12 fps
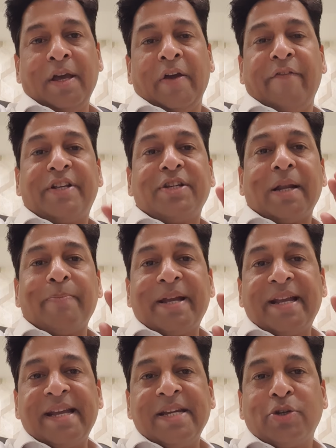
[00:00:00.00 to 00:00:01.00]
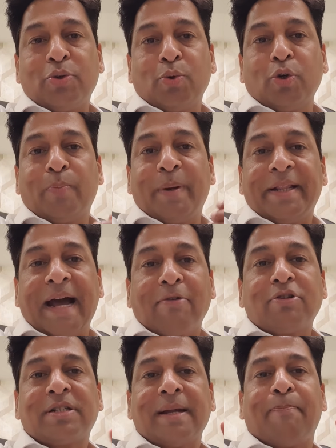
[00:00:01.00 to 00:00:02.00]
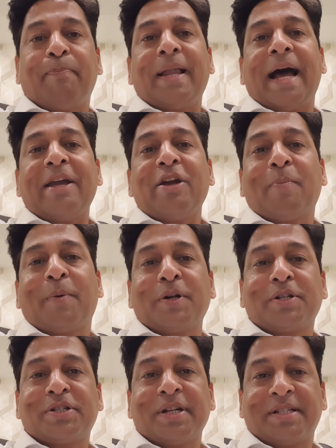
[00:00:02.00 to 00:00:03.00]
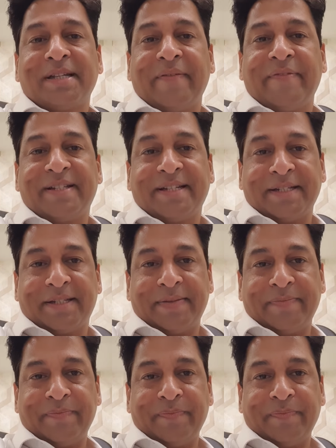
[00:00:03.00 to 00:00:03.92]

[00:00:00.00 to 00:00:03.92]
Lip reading: which are being issued without supply of goods or services,